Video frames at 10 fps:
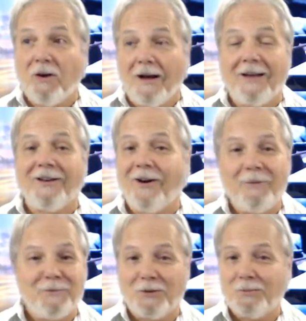you know, I'm
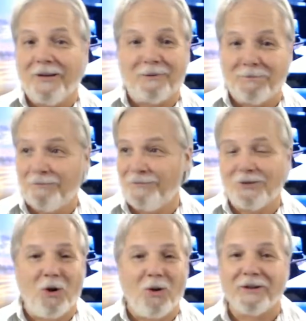just being
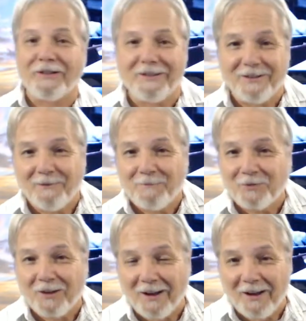totally
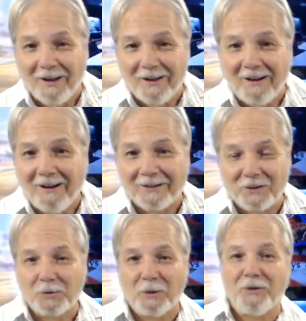
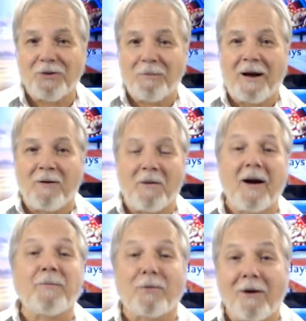honest with you about my
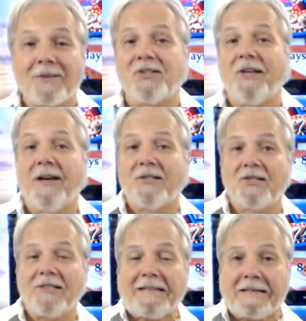process
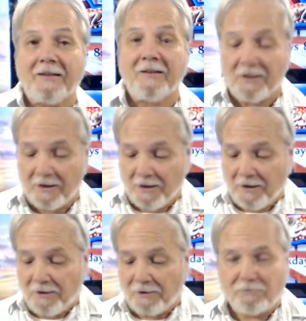in
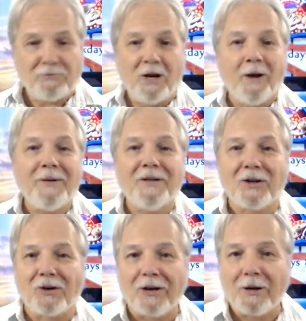coming to
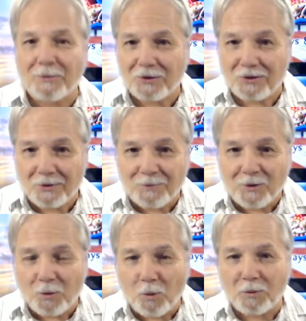grips
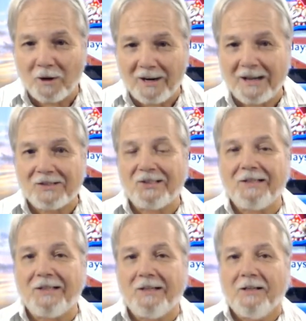with what I
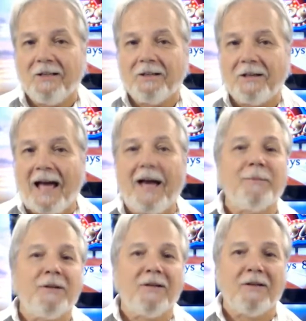see
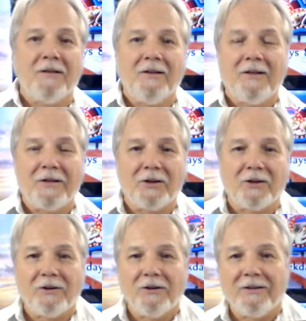happening
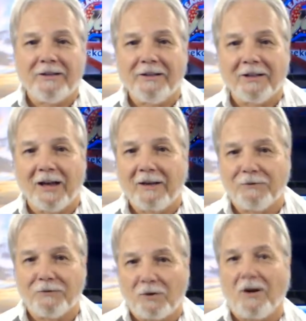here in the life
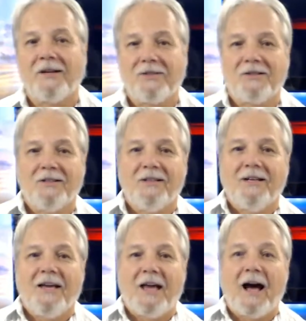of Christ.
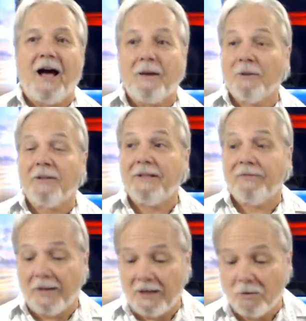I believe
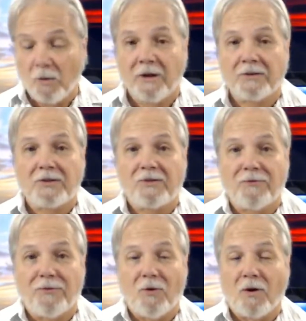that He wants
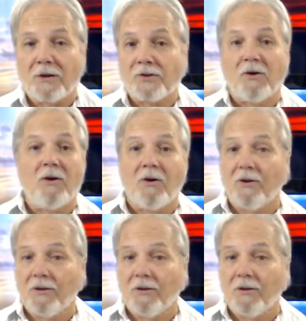for us all